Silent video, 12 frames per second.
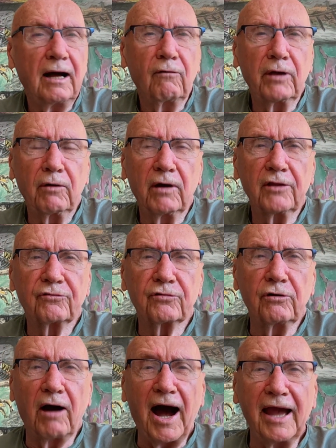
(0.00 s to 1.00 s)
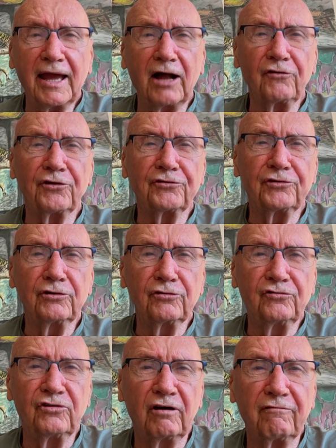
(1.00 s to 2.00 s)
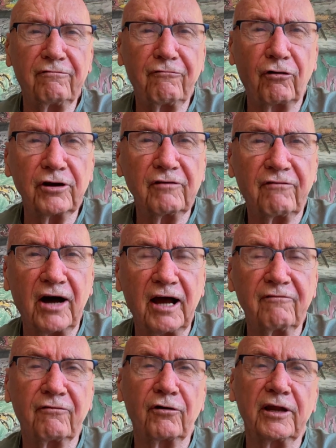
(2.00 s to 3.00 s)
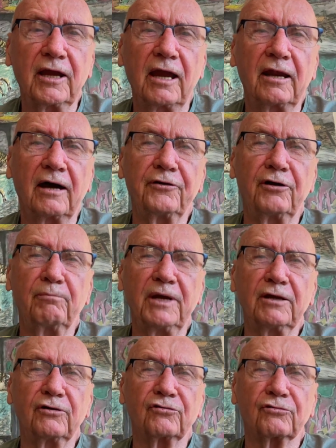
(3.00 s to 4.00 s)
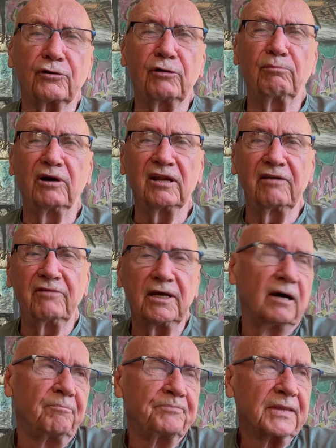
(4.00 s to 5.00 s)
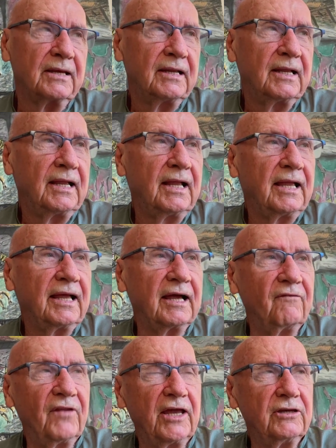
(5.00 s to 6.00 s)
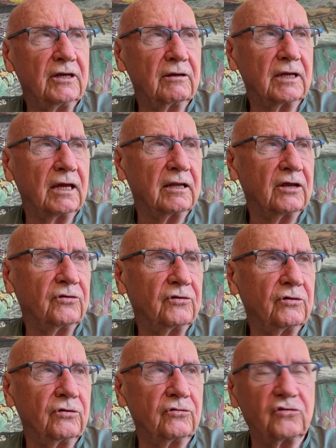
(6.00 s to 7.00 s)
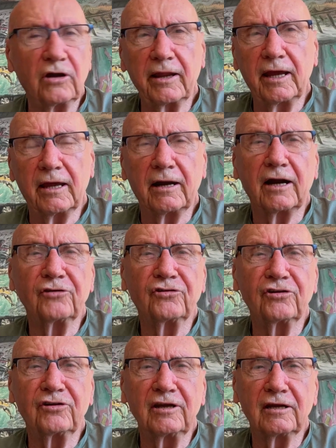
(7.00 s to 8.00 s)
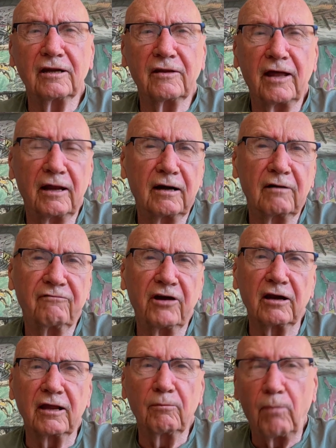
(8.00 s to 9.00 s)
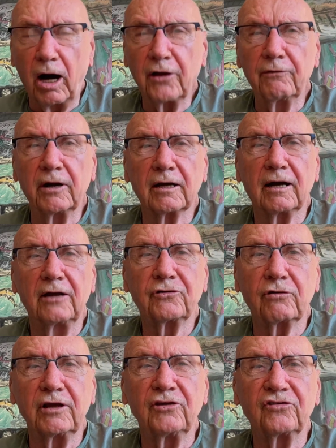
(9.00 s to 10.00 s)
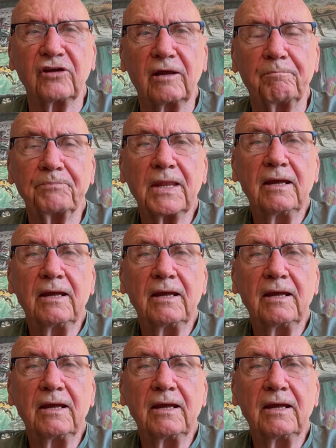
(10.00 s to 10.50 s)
We went through high altitudes of 4,800 meters through Bolivia. And then you get into Chile and Argentina that are fairly modern countries, and